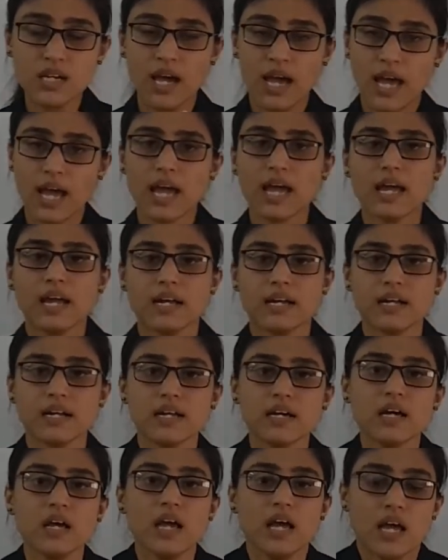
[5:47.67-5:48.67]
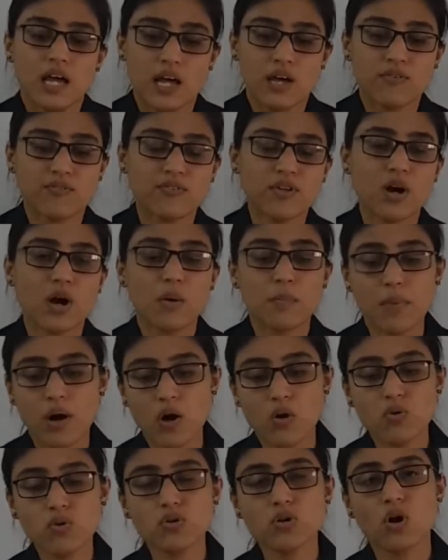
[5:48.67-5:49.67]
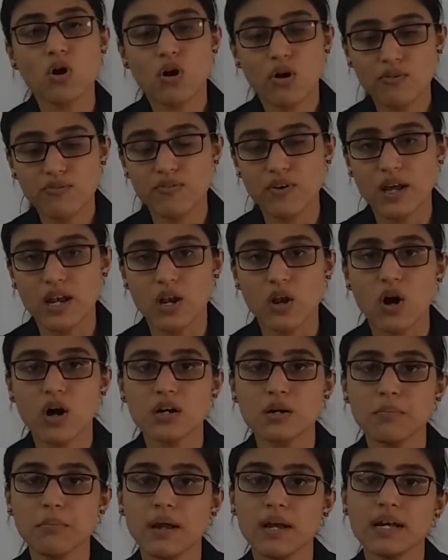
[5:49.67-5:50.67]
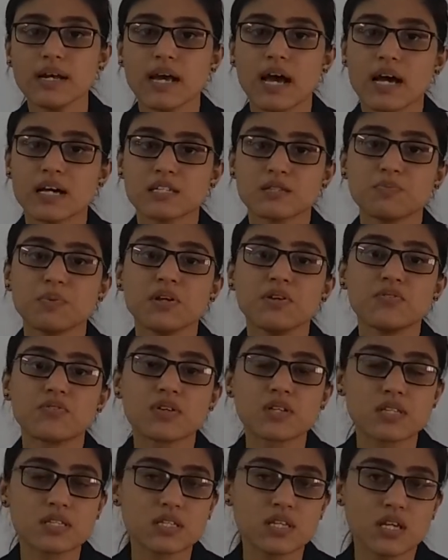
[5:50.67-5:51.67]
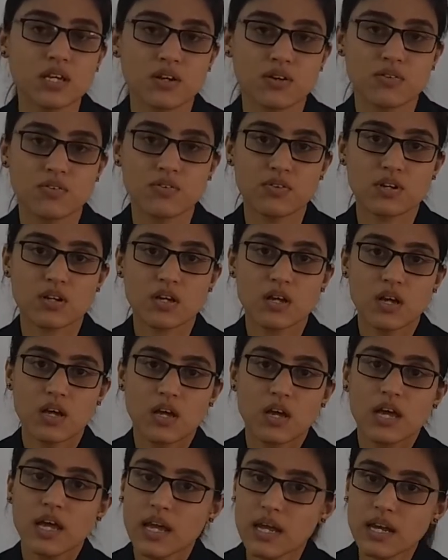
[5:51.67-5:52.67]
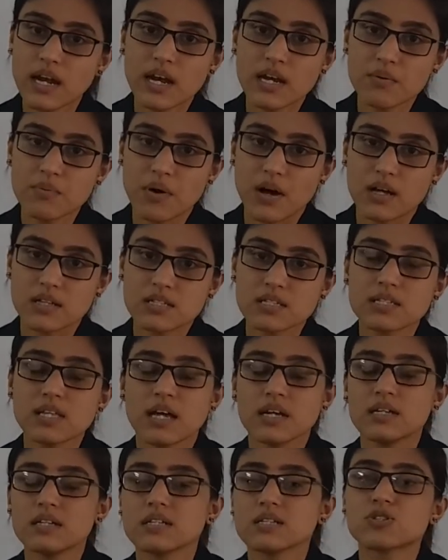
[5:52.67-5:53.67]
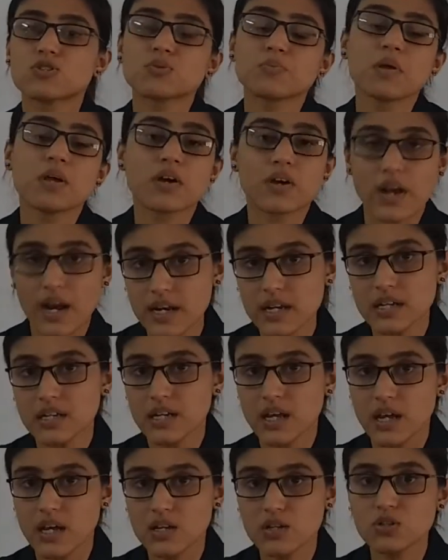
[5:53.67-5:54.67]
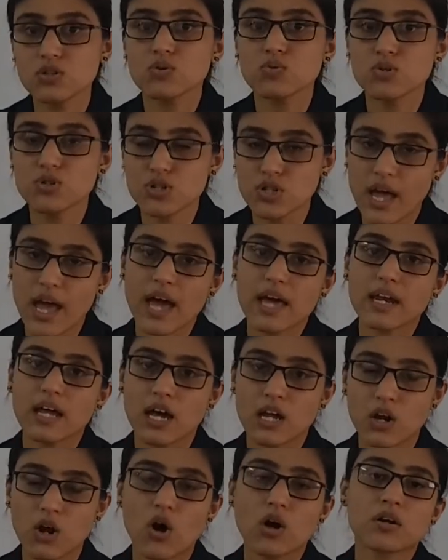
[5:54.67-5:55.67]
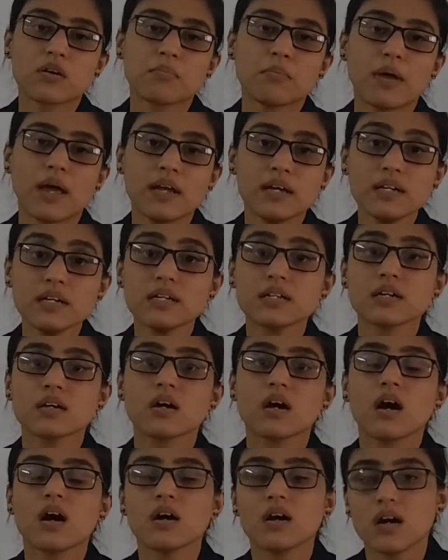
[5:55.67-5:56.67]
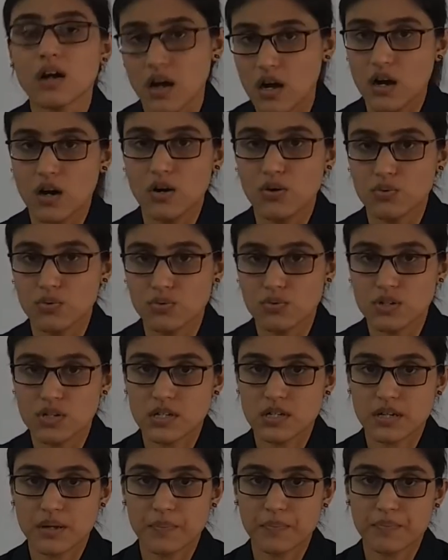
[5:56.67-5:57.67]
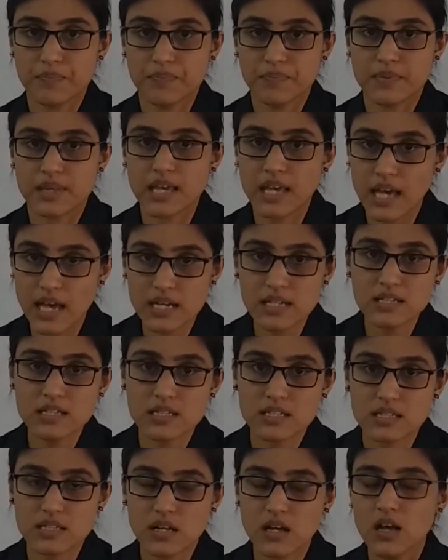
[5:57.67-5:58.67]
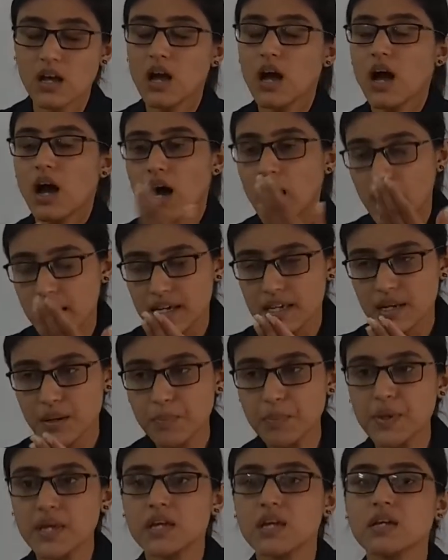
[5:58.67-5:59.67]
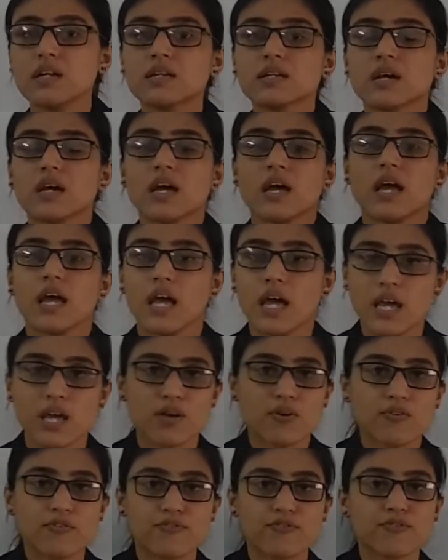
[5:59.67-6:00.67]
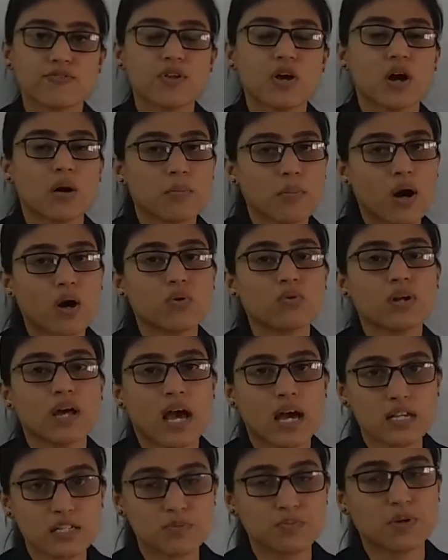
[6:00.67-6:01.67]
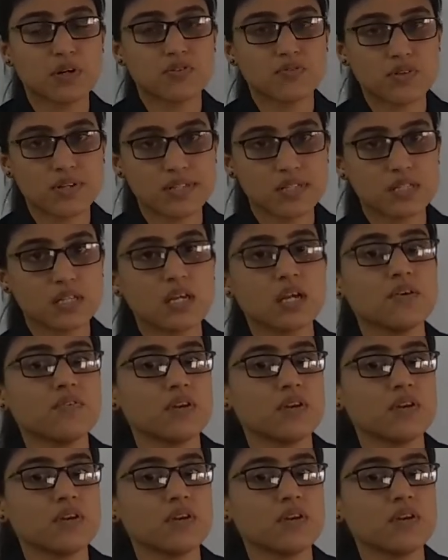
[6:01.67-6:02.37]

And if the amount of allotment has been received in advance, then it is to be credited to share allotment account. Yes, I repeat, if the amount has been received